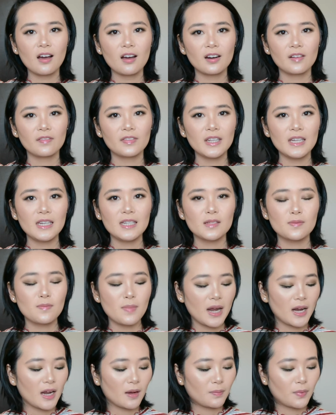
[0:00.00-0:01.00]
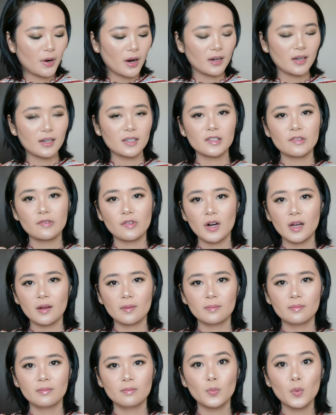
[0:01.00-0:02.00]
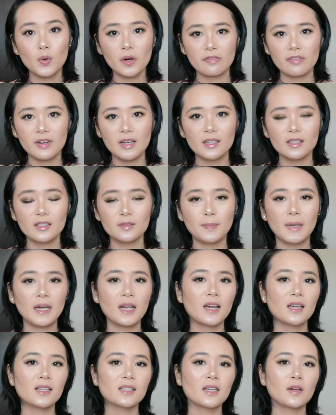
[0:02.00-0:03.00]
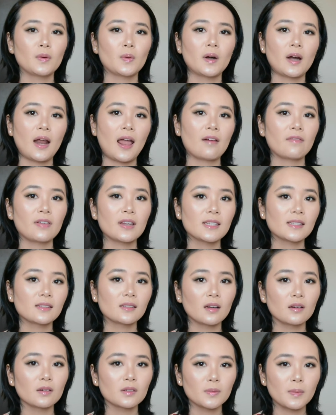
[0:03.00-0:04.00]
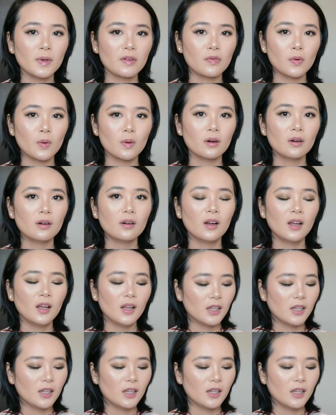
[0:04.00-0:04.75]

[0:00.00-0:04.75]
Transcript: all of these makeup products from Morphe's because they were having sales before.